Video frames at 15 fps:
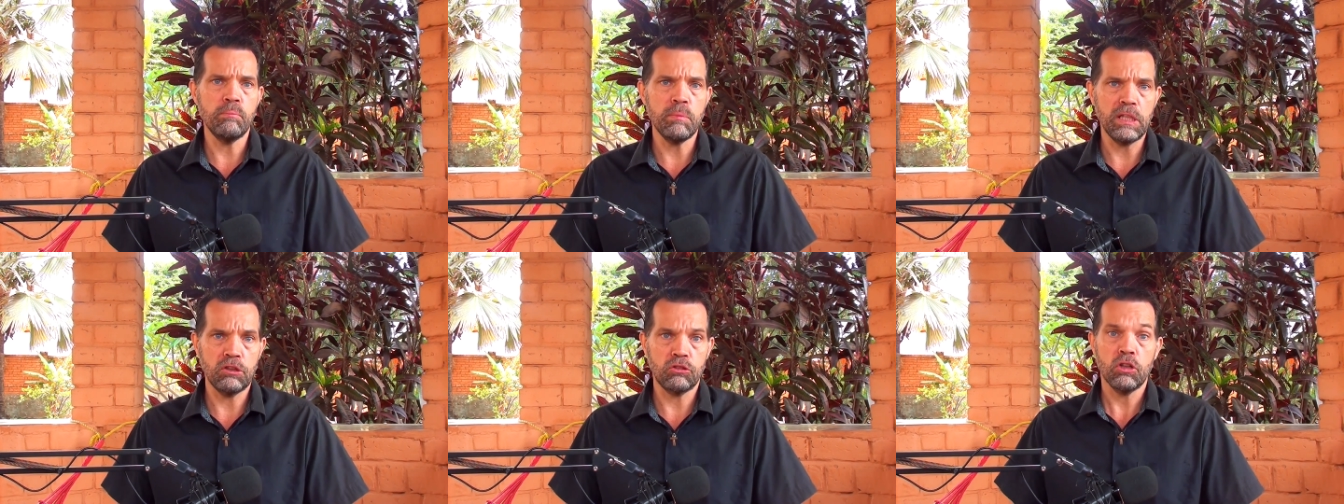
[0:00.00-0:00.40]

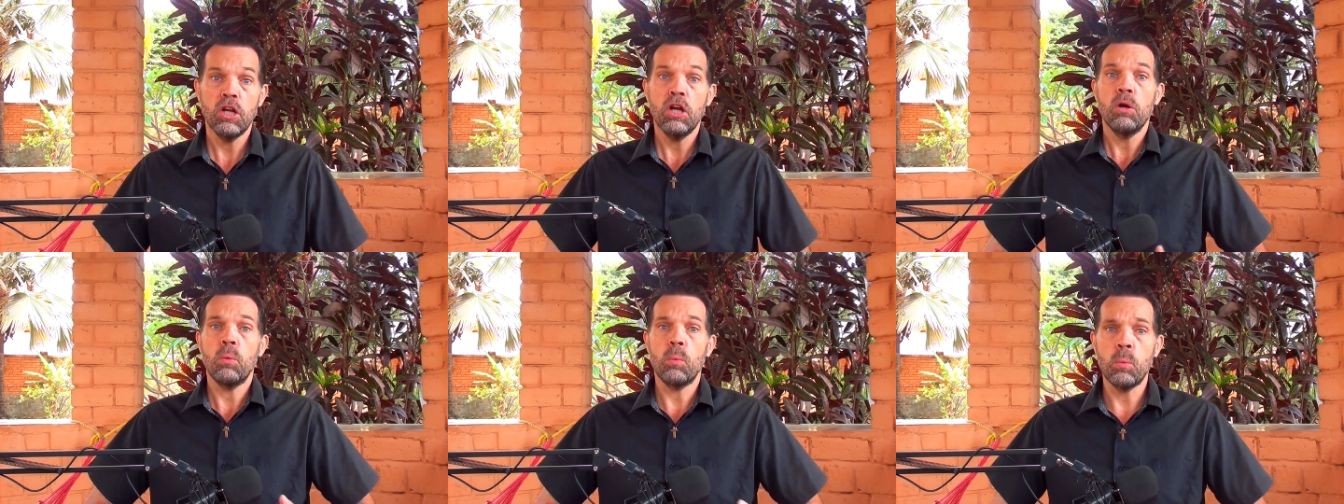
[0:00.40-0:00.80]
means
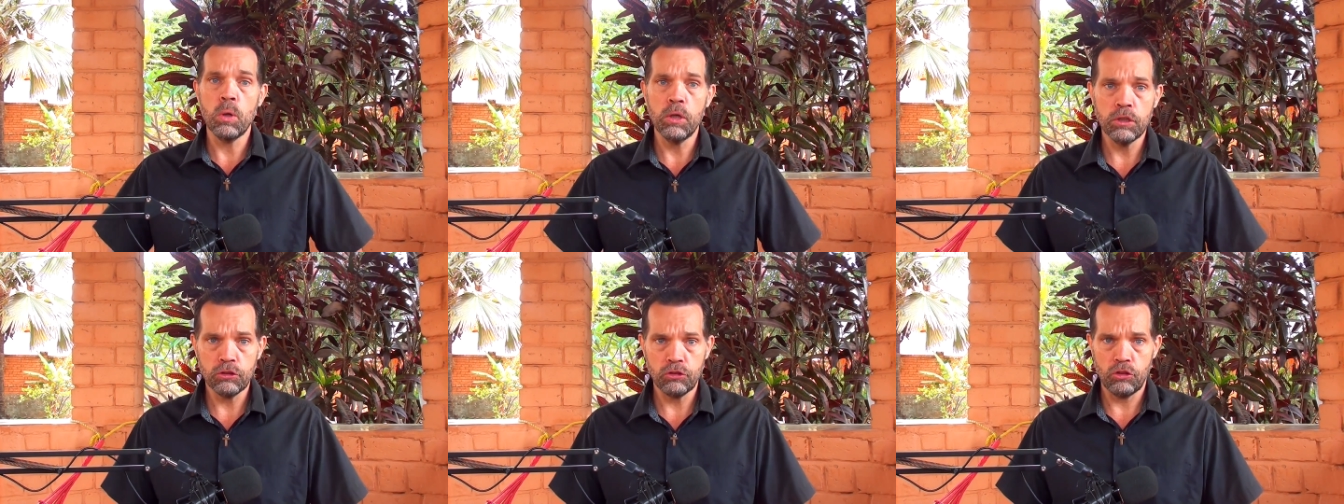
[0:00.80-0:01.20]

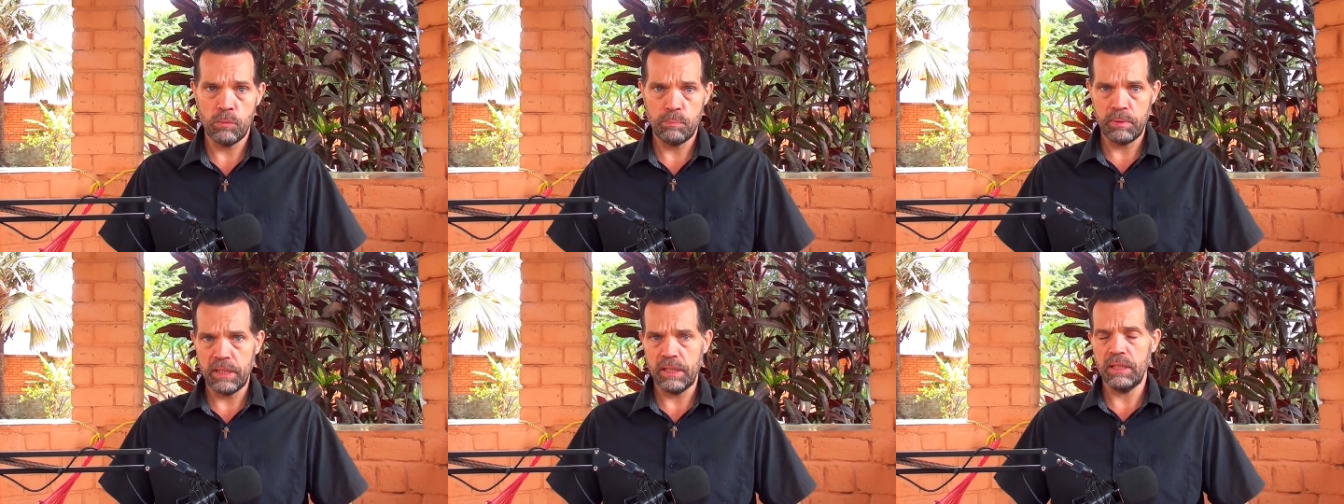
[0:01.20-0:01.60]

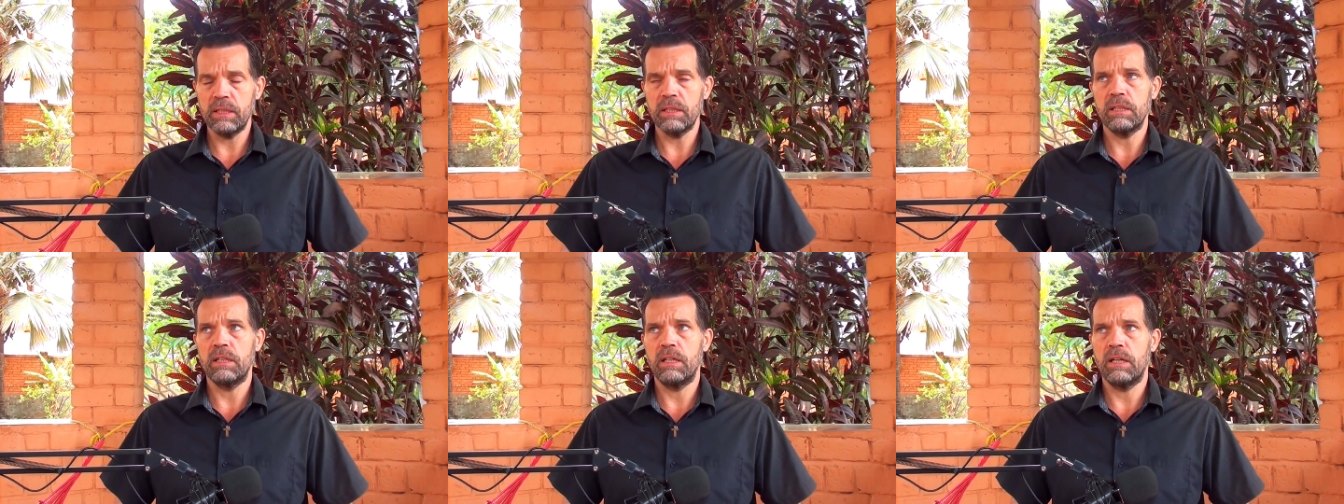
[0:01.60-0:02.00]
worshipping